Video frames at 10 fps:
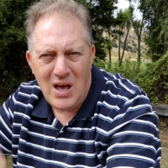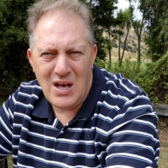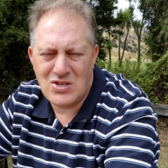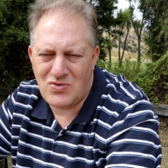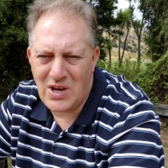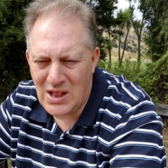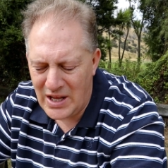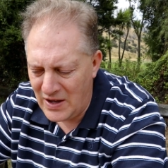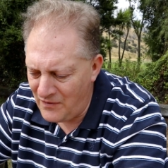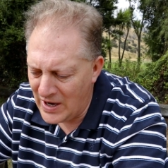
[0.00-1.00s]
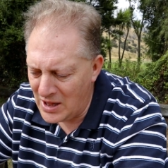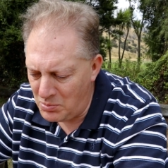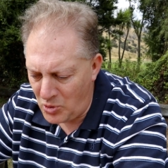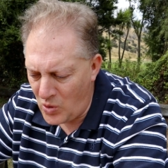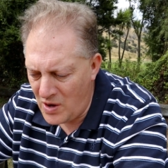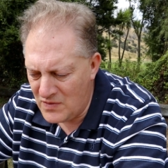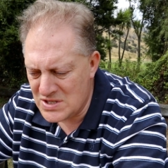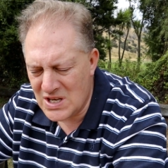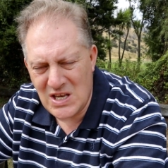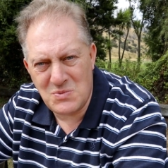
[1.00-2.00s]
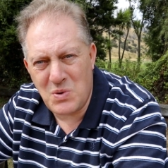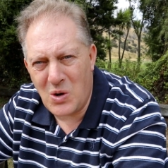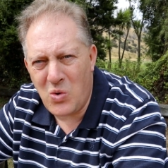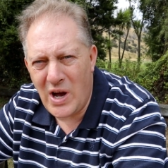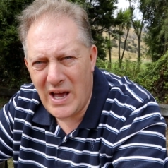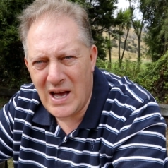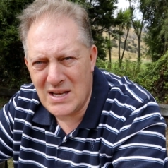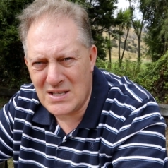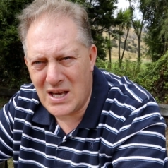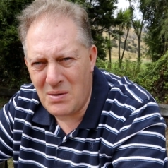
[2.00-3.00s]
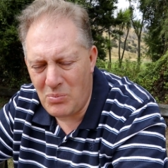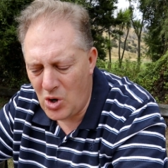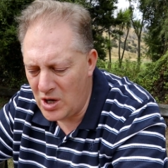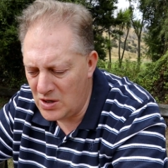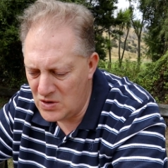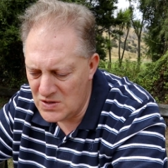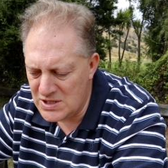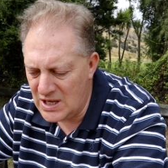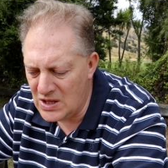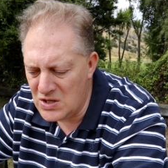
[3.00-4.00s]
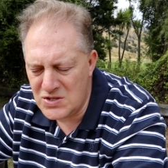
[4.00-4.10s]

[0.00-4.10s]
It's readily available overseas but quite hard to come by in New Zealand,